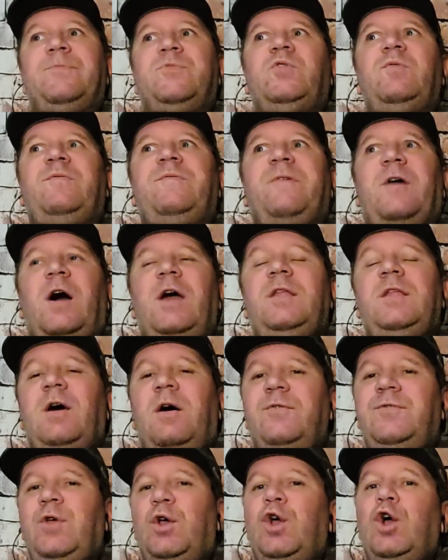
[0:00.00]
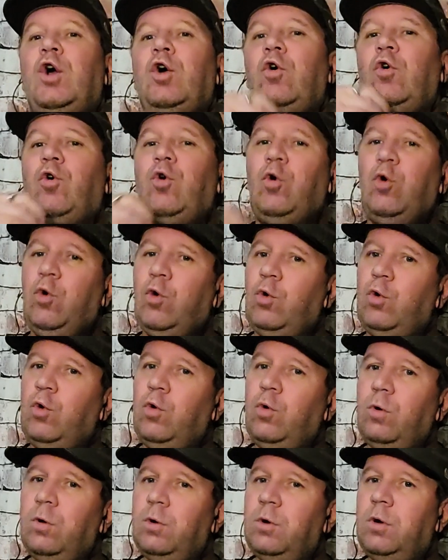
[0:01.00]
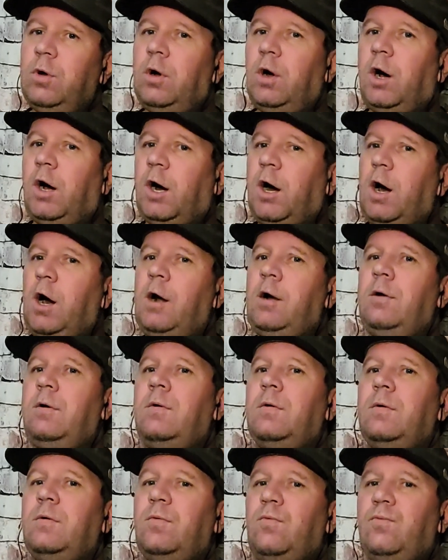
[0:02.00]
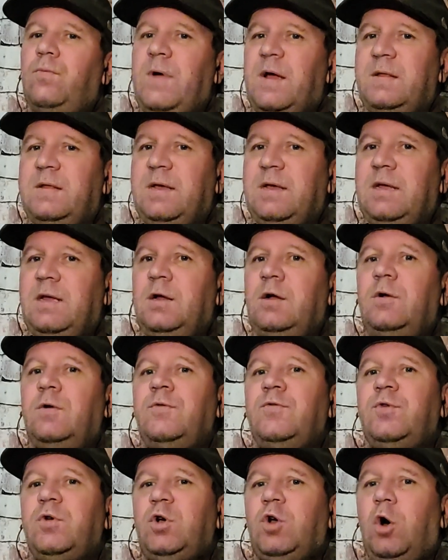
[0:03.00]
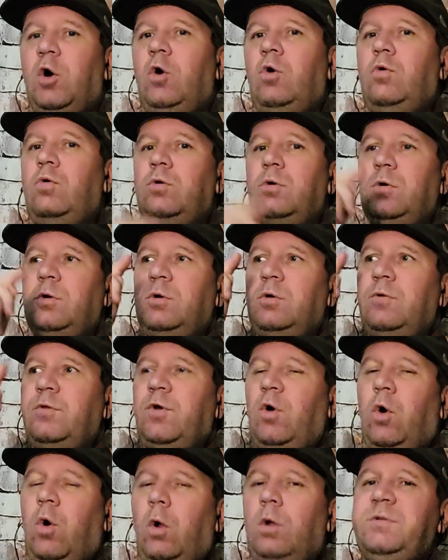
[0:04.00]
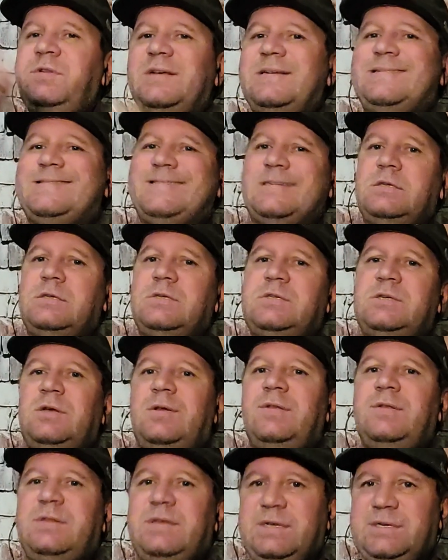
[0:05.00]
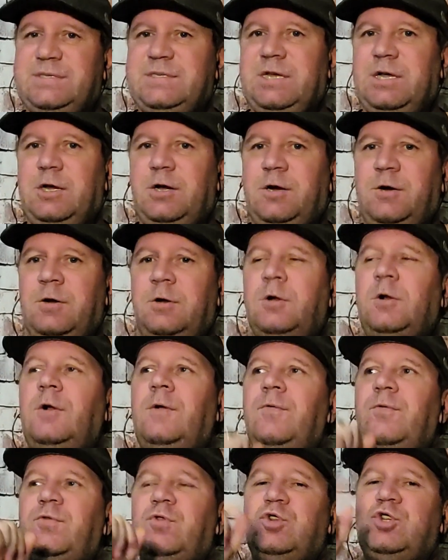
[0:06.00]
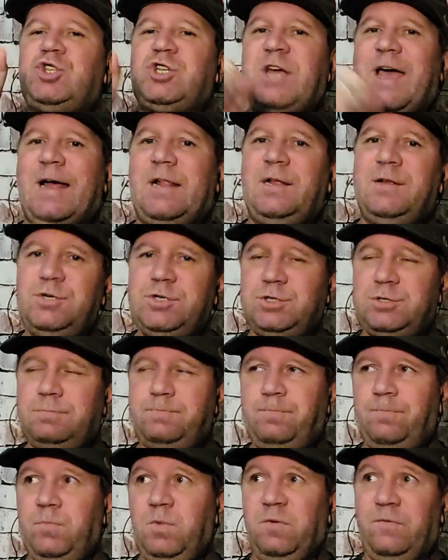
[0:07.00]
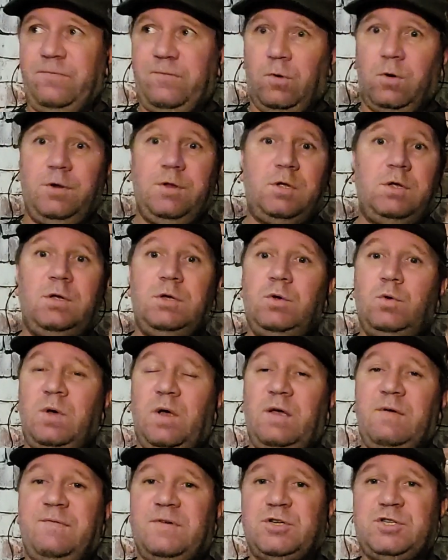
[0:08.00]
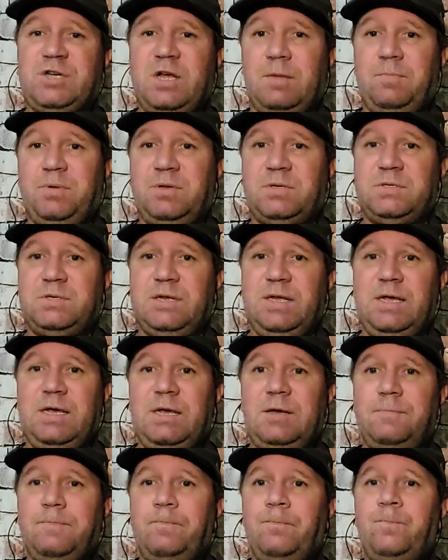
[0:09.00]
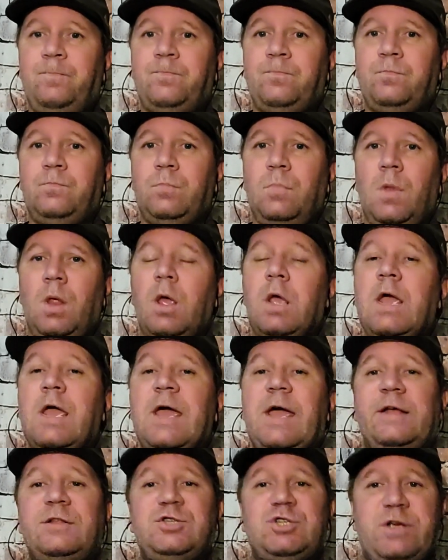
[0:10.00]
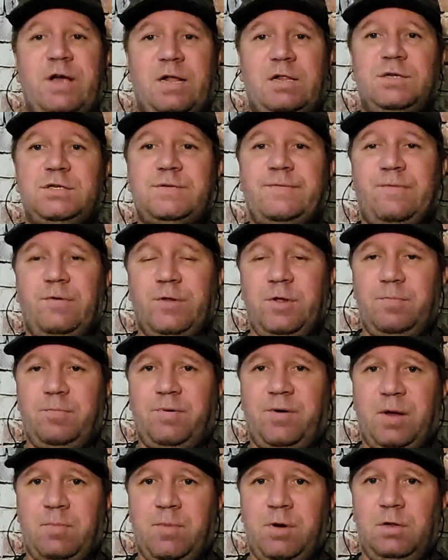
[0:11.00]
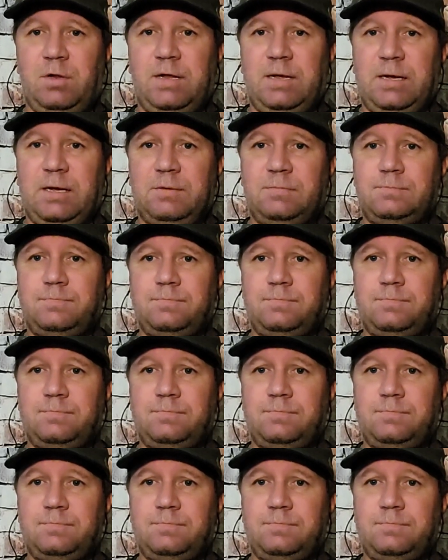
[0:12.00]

to find out who are ready to go the whole distance this year to challenge for the UEFA Champions League, and challenge for the Premier League,